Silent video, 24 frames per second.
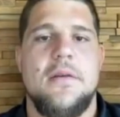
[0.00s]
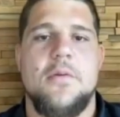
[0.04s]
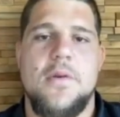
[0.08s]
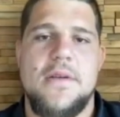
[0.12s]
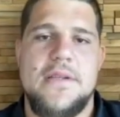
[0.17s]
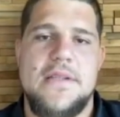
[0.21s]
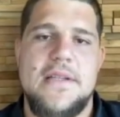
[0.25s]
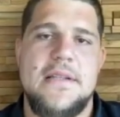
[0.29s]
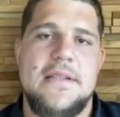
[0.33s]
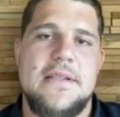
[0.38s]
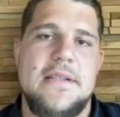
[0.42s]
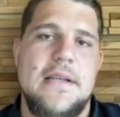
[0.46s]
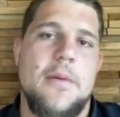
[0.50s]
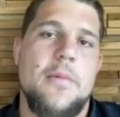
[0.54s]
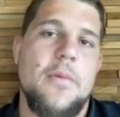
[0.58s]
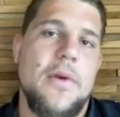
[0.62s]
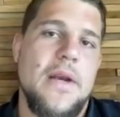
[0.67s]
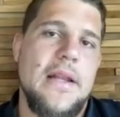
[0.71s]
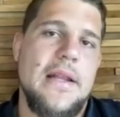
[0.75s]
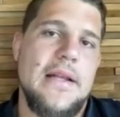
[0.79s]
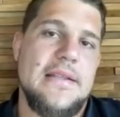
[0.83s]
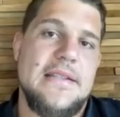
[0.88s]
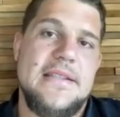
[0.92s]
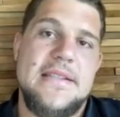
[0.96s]
There wasn't
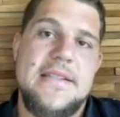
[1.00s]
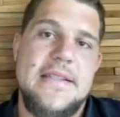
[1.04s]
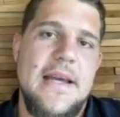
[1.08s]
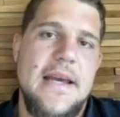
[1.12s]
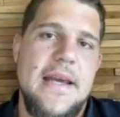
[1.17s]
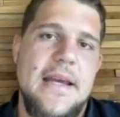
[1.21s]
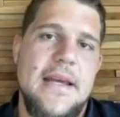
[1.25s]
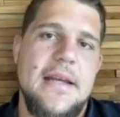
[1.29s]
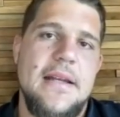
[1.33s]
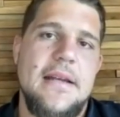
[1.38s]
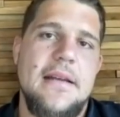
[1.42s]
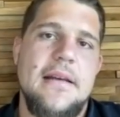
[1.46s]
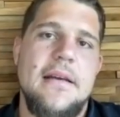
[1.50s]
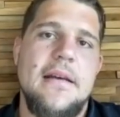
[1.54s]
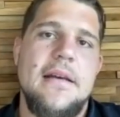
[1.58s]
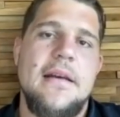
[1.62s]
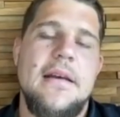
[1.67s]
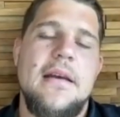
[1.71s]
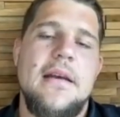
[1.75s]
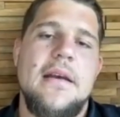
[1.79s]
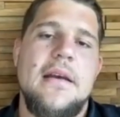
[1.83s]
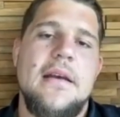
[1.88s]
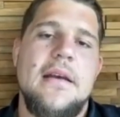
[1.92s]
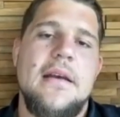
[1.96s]
somebody that stayed
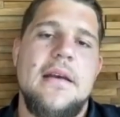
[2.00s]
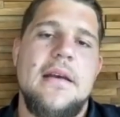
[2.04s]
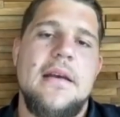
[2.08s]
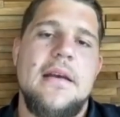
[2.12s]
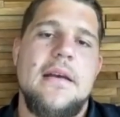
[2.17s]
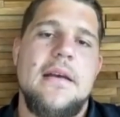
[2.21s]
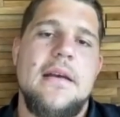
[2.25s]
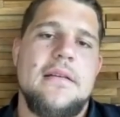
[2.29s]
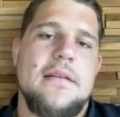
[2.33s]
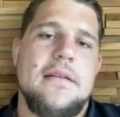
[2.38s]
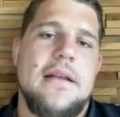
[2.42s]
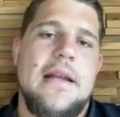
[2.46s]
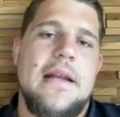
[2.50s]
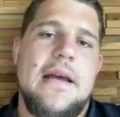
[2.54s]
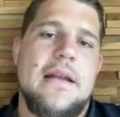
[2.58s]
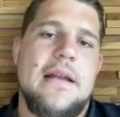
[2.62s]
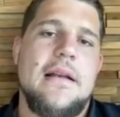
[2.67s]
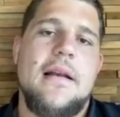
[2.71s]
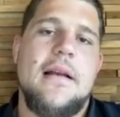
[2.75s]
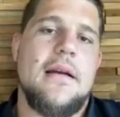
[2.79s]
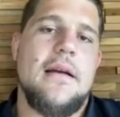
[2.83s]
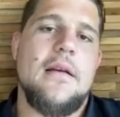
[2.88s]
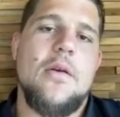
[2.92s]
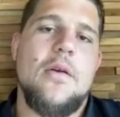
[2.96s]
that had
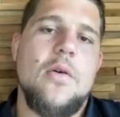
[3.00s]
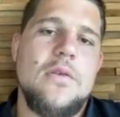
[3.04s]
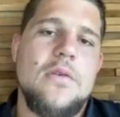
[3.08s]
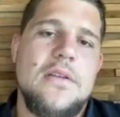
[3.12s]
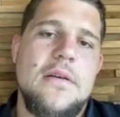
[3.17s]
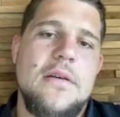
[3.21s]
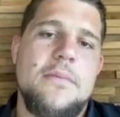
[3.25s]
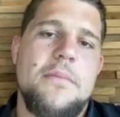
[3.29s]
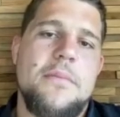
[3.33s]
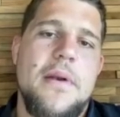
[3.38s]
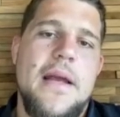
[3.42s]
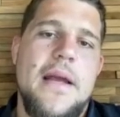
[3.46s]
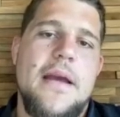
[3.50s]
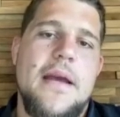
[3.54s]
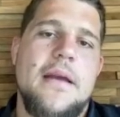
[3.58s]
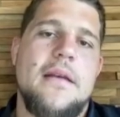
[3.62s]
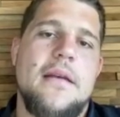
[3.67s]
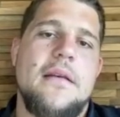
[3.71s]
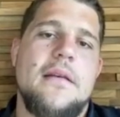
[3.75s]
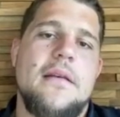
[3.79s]
like a long-term plan,